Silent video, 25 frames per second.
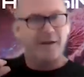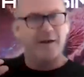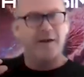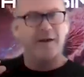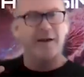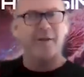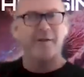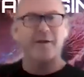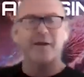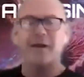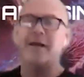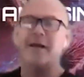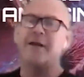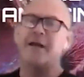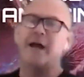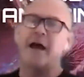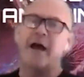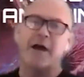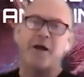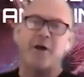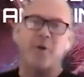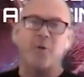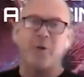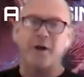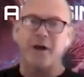And then another,
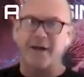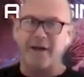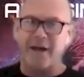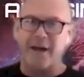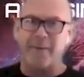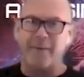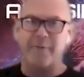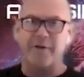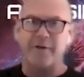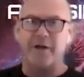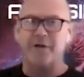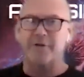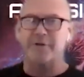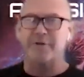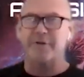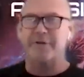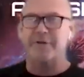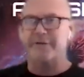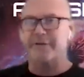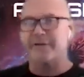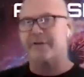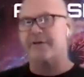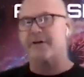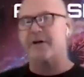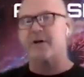and I don't want to name
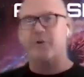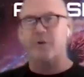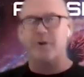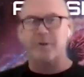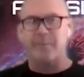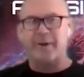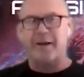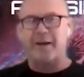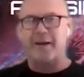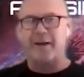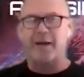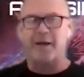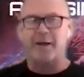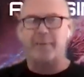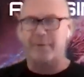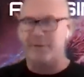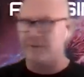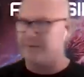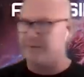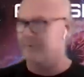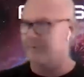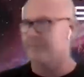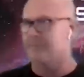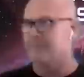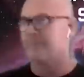countries because I don't want to make
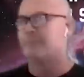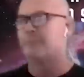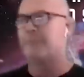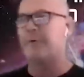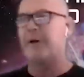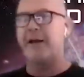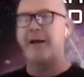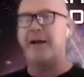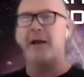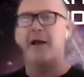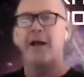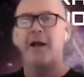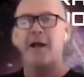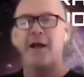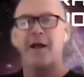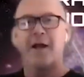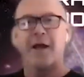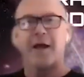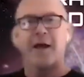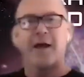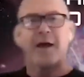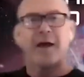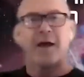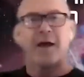enemies, but